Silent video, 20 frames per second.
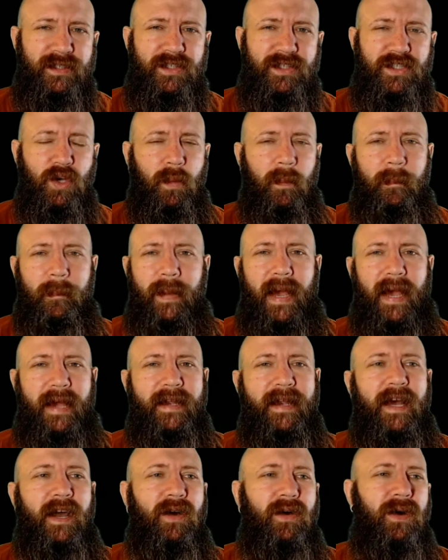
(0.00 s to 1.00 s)
bad
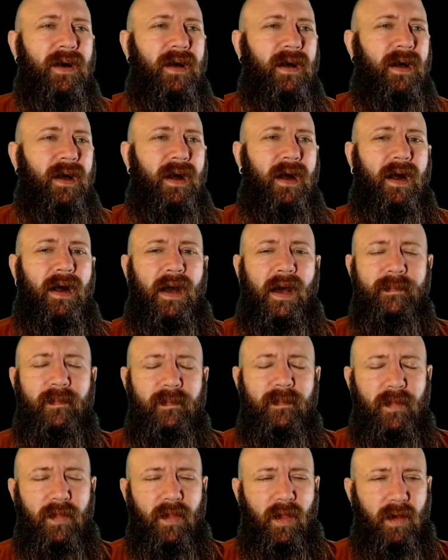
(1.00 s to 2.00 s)
now.
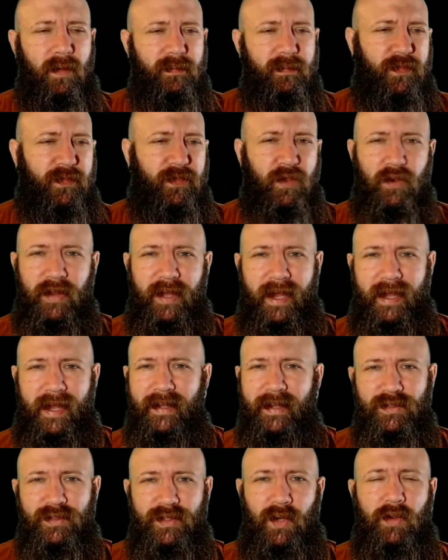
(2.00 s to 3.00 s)
I'm 38
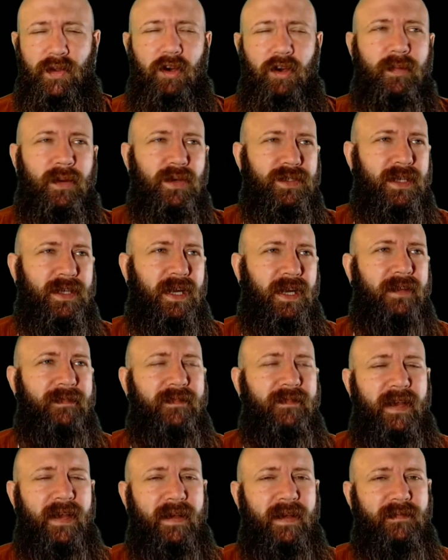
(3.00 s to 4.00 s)
years old almost, and I've
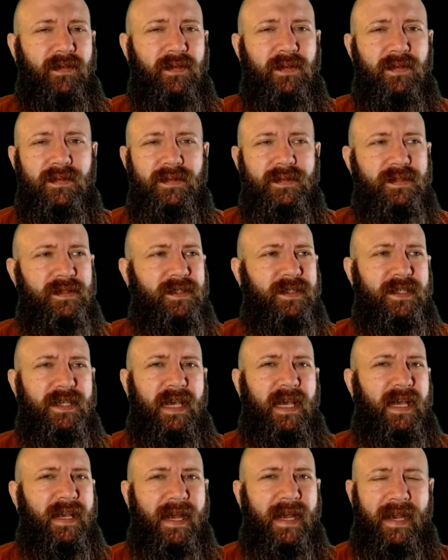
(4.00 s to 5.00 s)
never
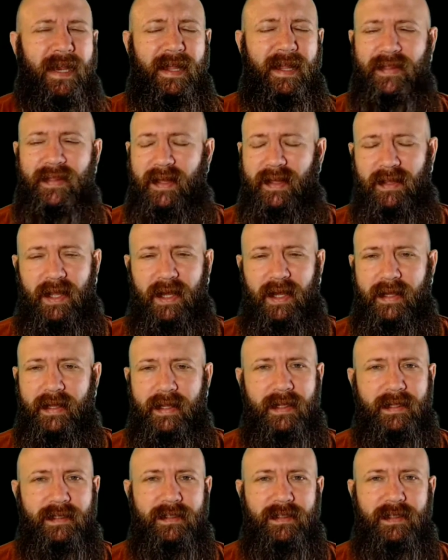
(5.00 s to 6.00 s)
seen anything like
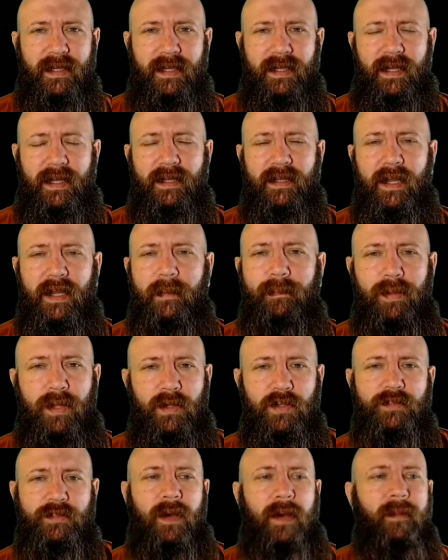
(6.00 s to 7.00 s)
it. It
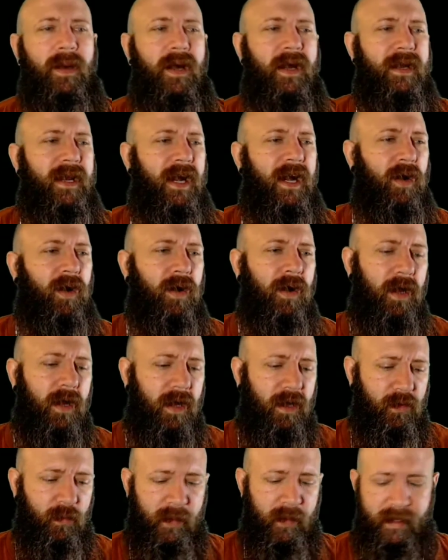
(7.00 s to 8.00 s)
blows my mind how
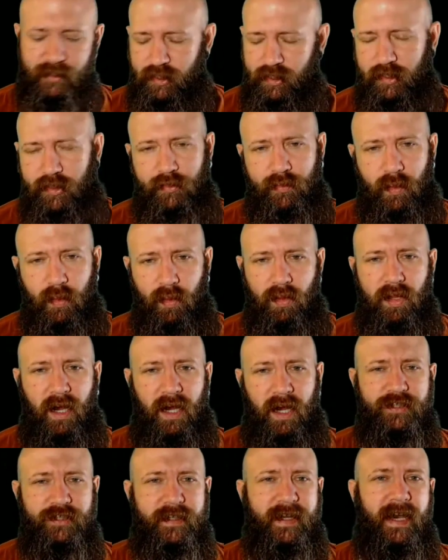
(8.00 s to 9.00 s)
we can just throw
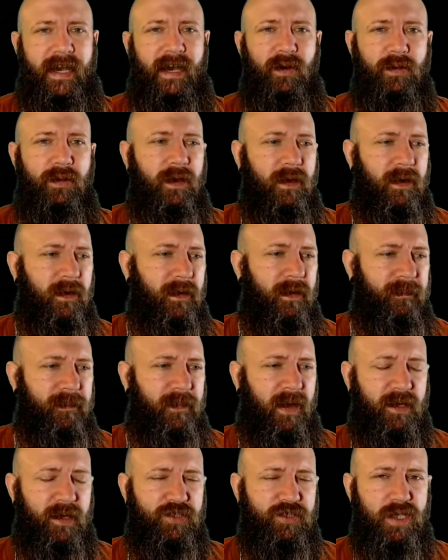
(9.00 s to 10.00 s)
logic out
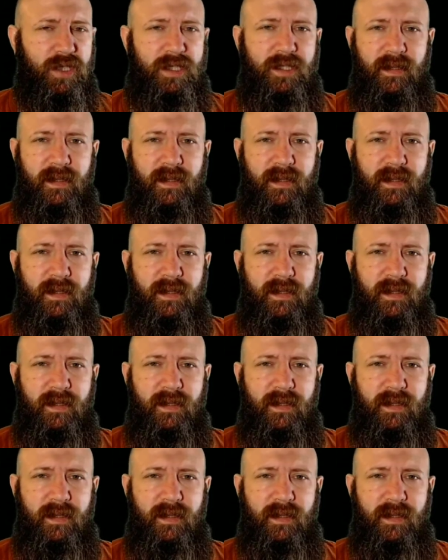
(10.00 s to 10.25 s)
just